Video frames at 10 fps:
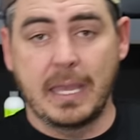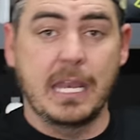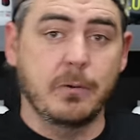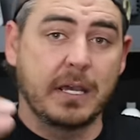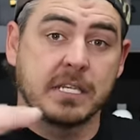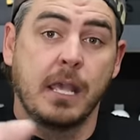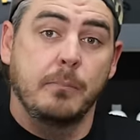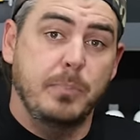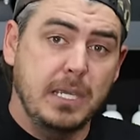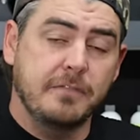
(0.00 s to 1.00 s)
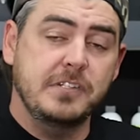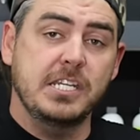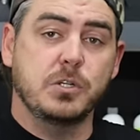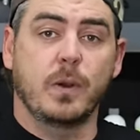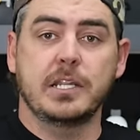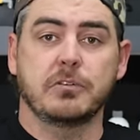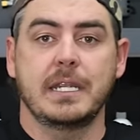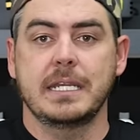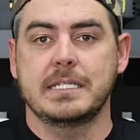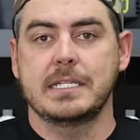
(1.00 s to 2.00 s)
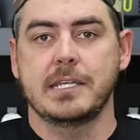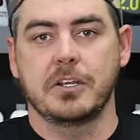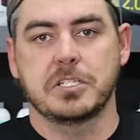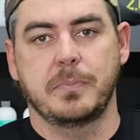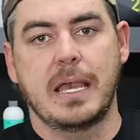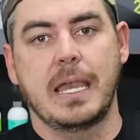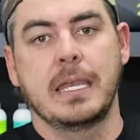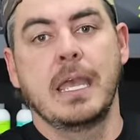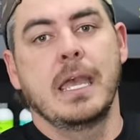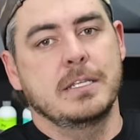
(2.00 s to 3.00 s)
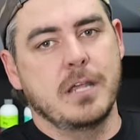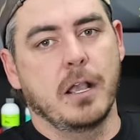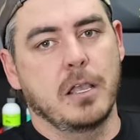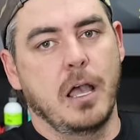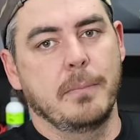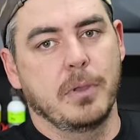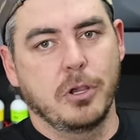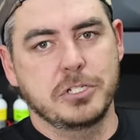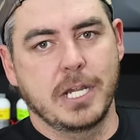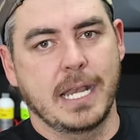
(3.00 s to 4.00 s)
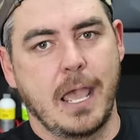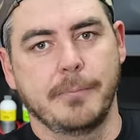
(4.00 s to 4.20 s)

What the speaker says: But anyways, BFD23, detailersupply.com, go check it